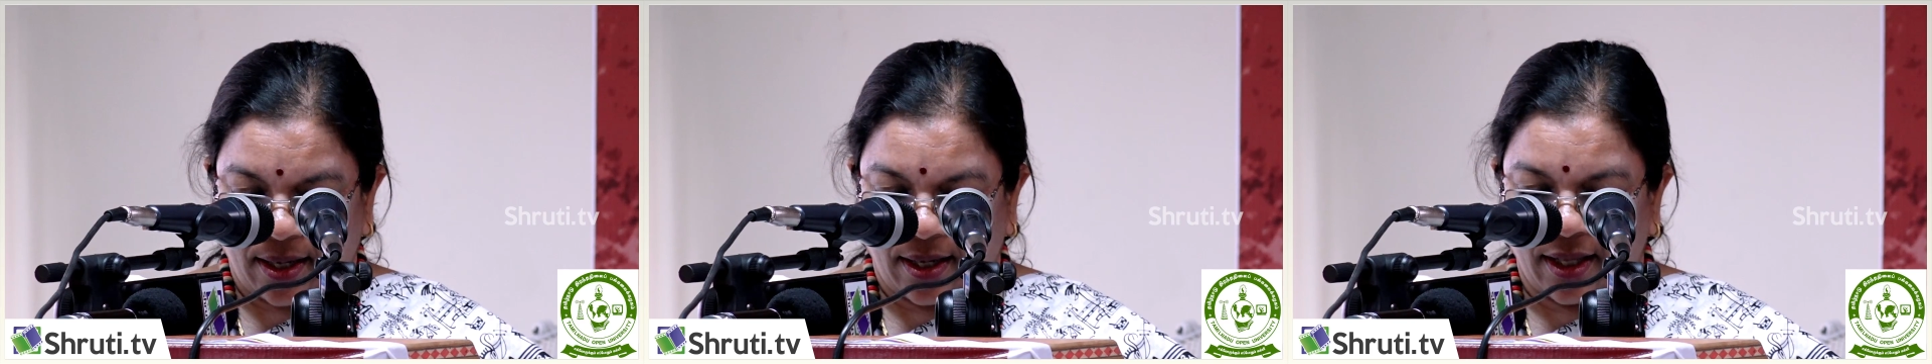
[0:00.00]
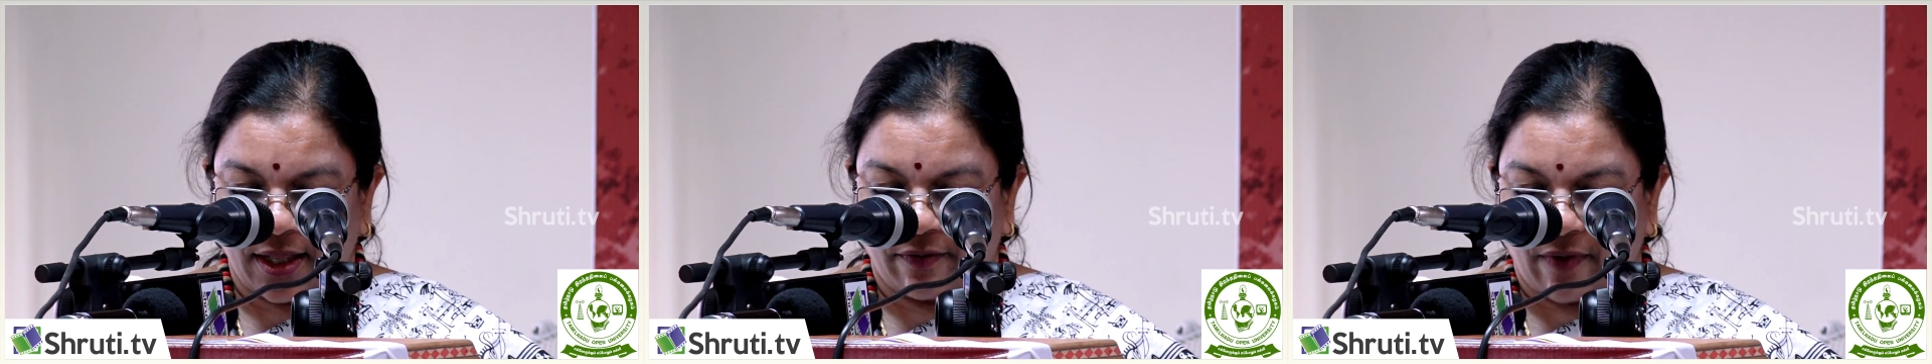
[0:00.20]

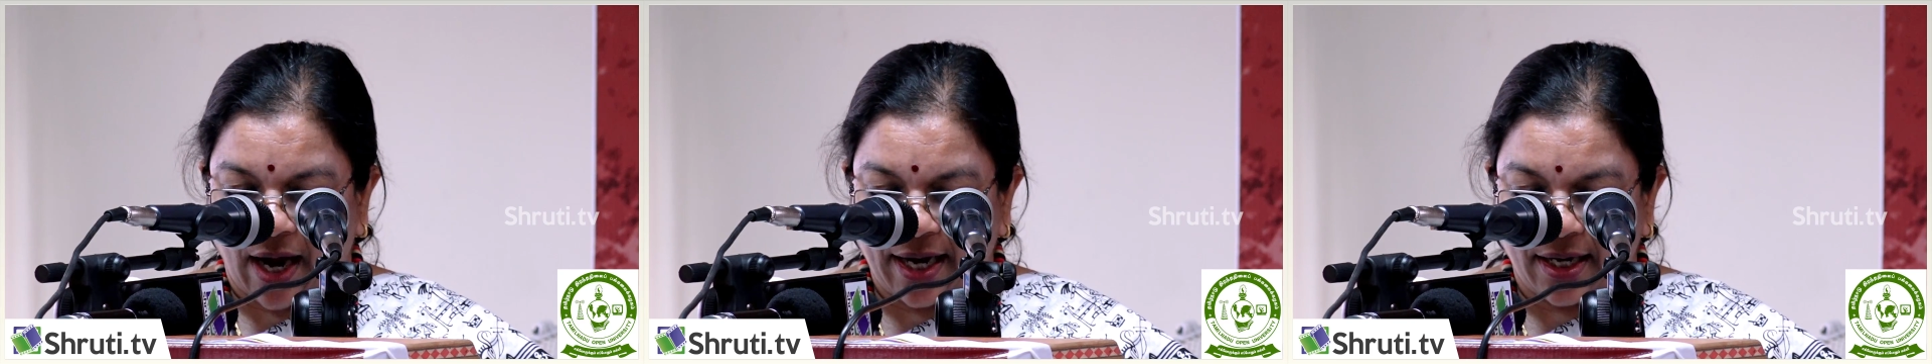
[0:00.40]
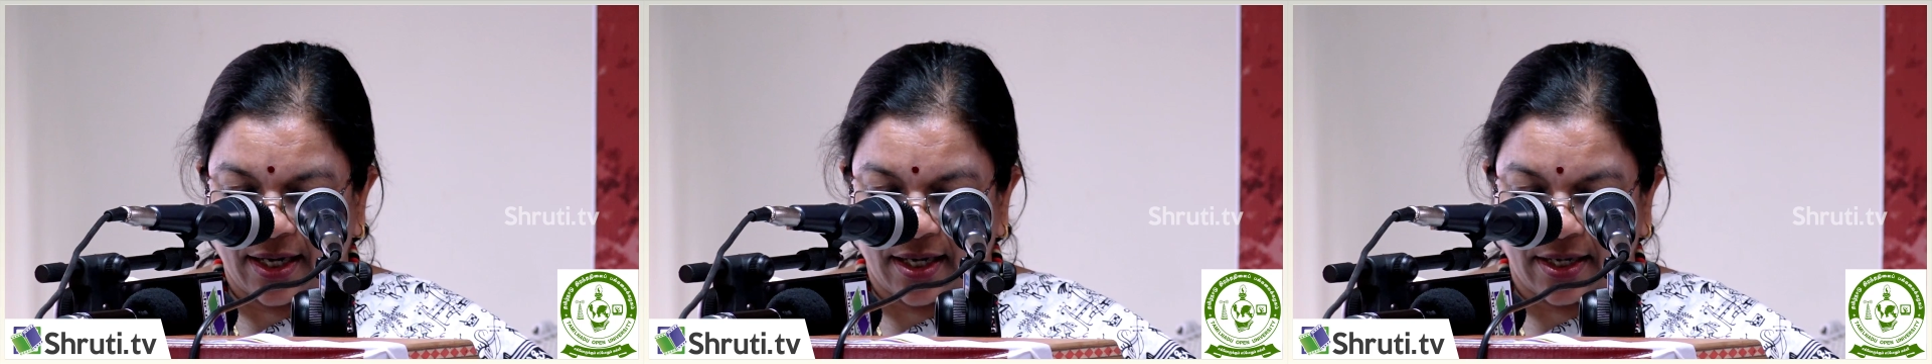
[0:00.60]
in the
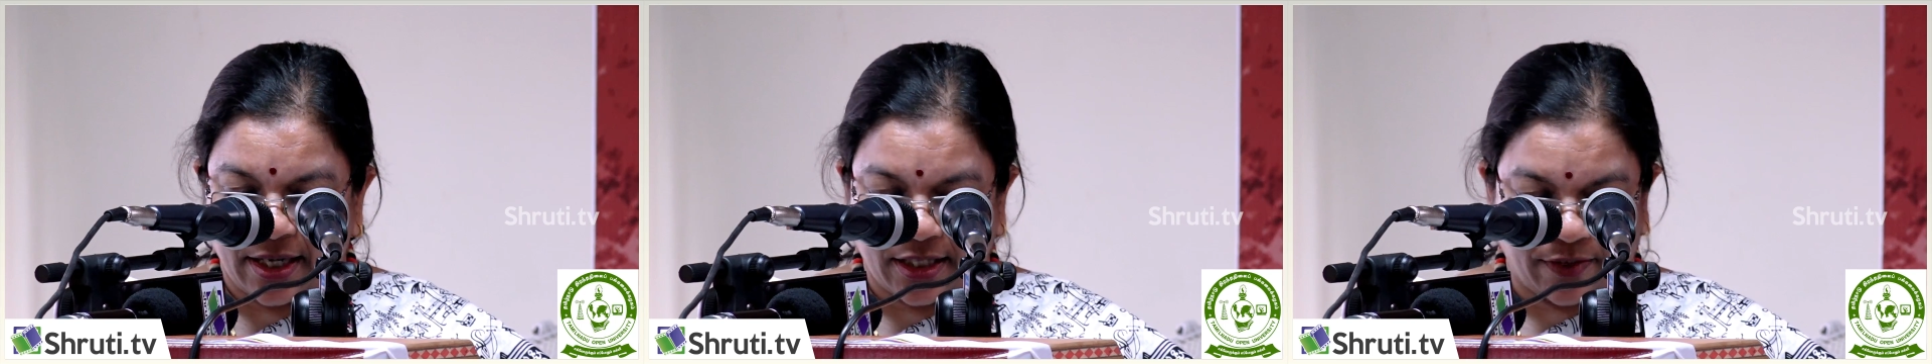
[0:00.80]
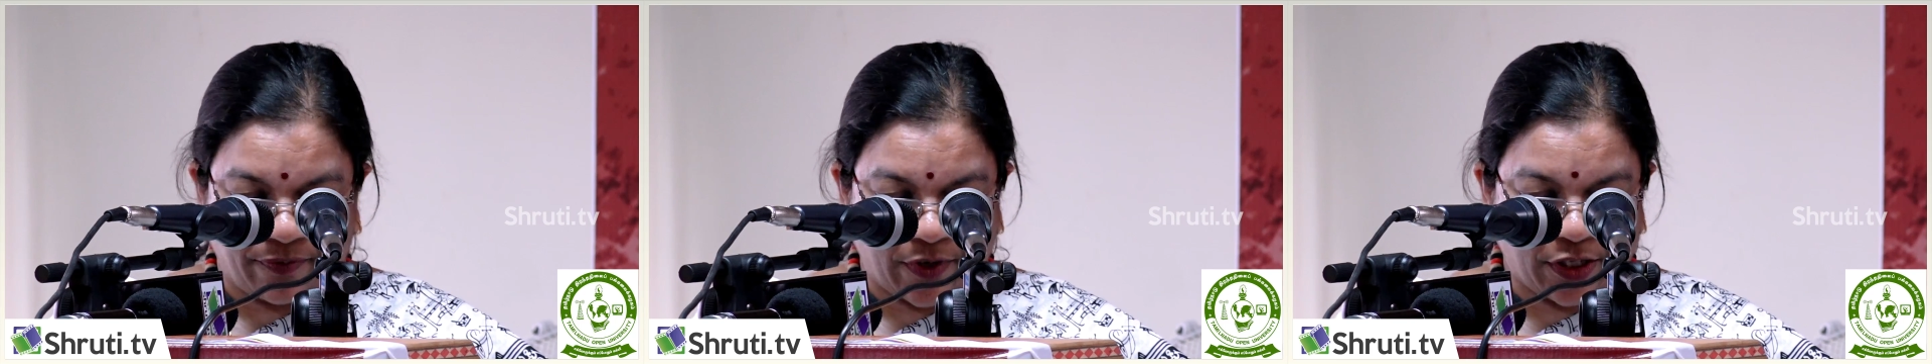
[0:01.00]

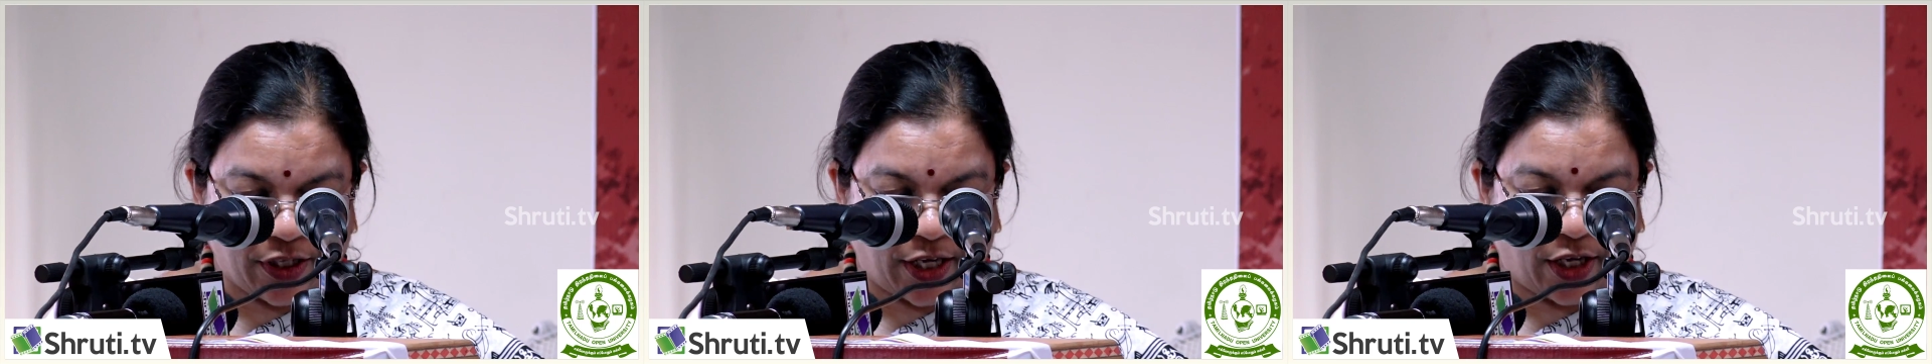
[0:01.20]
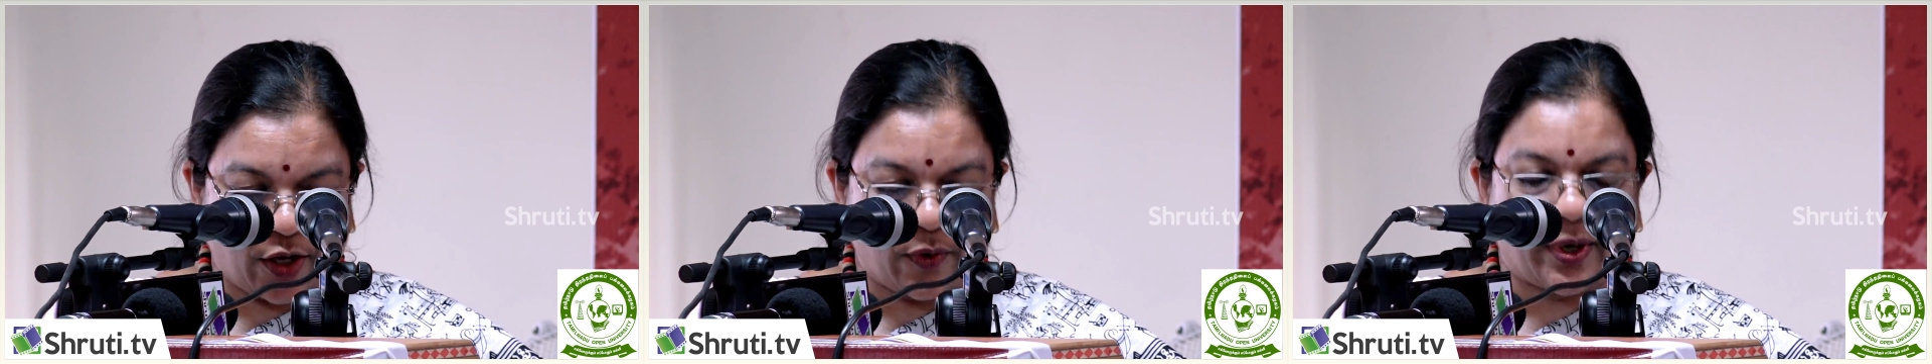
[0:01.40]
wilderness for
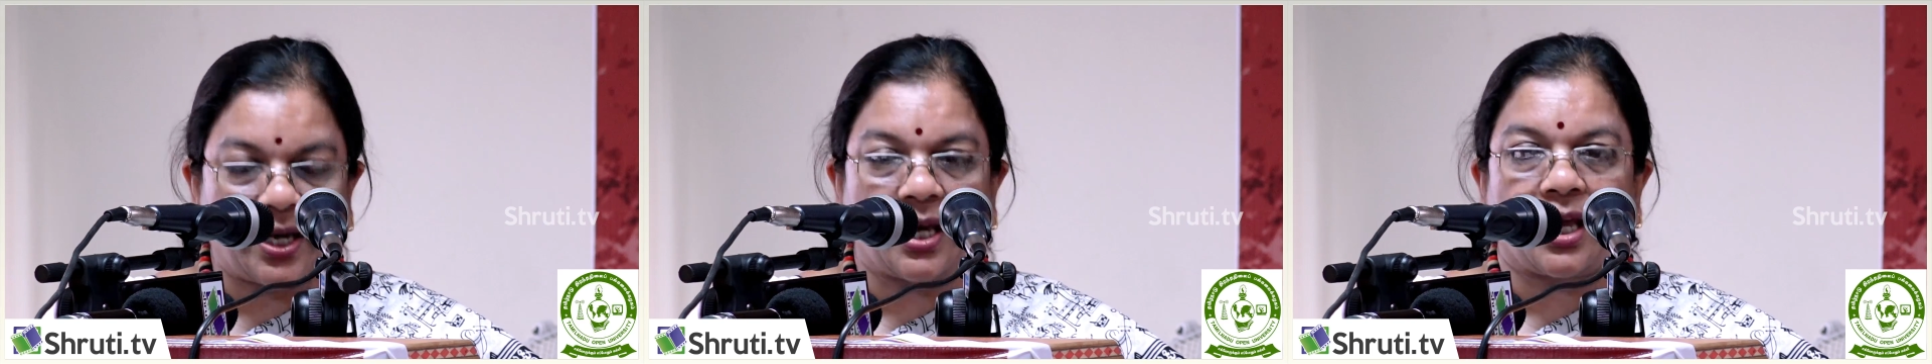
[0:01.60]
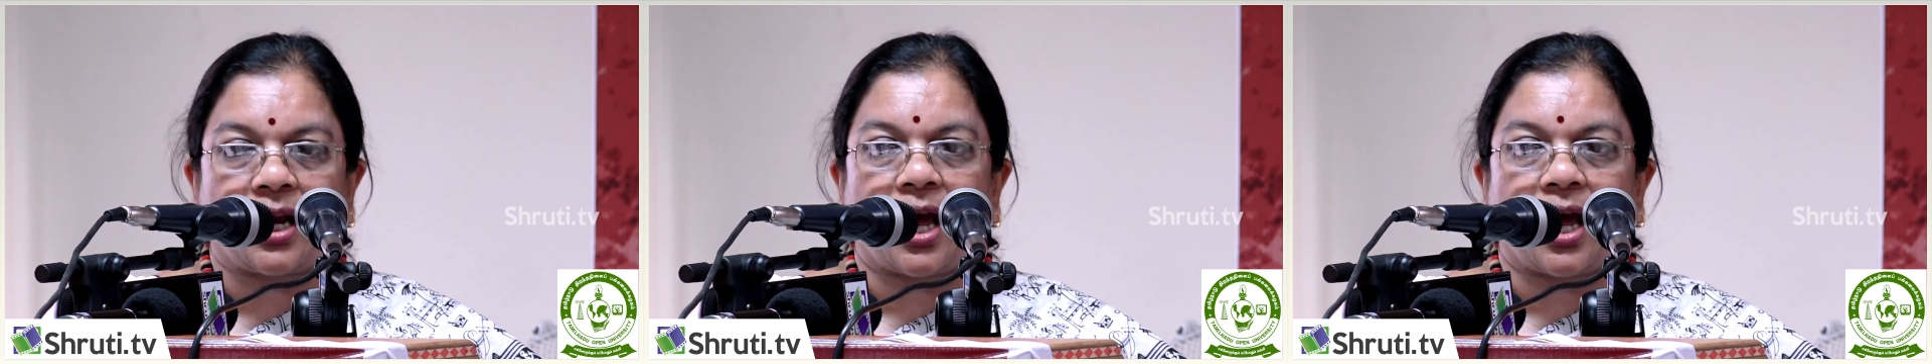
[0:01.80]
securing an